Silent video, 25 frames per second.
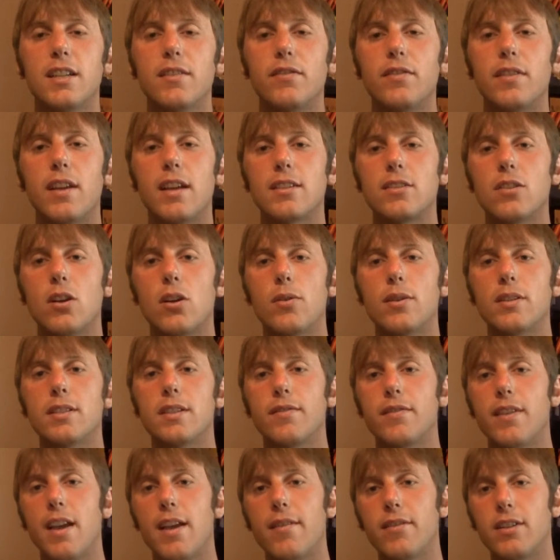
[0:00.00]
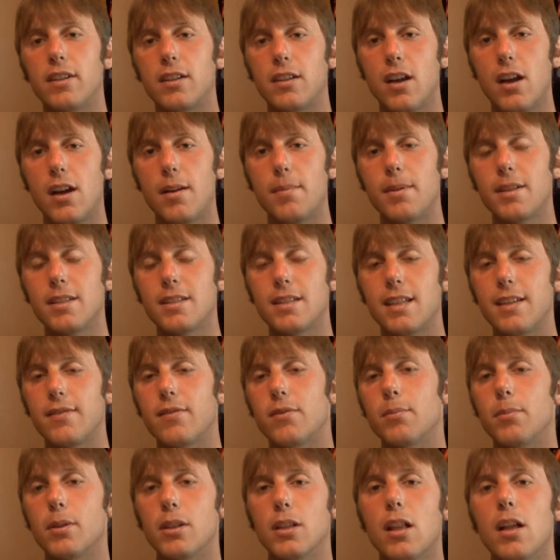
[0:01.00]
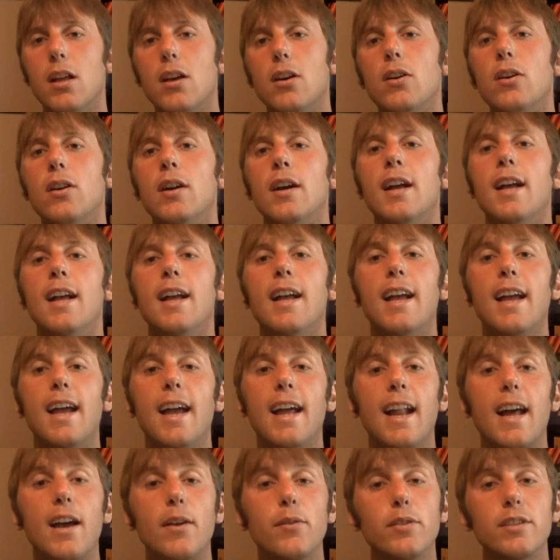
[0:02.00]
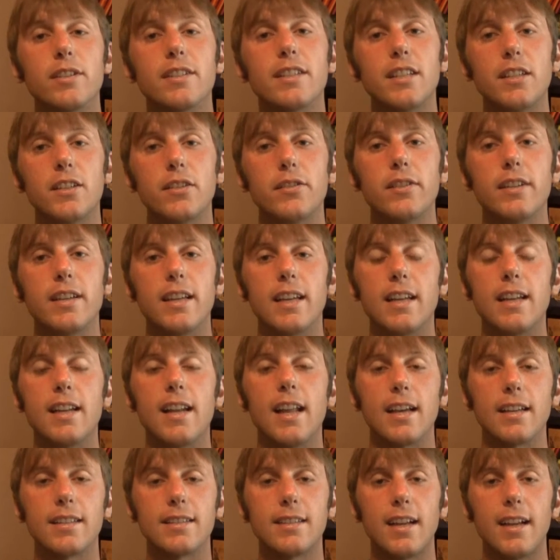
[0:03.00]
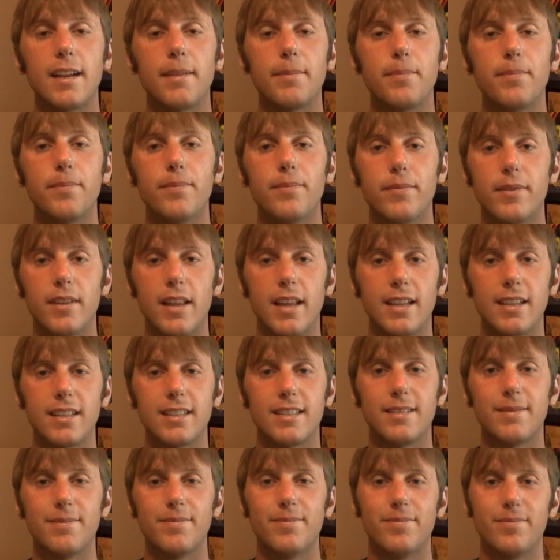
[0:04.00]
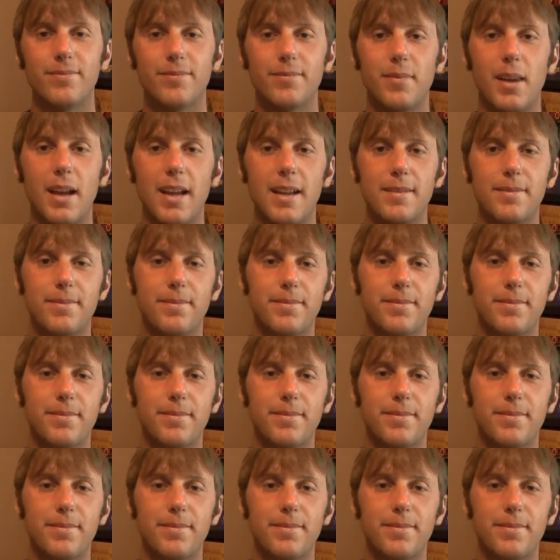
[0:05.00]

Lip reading: As always, if you have any comments, leave them below, and I will see you again next time. Thanks. Bye.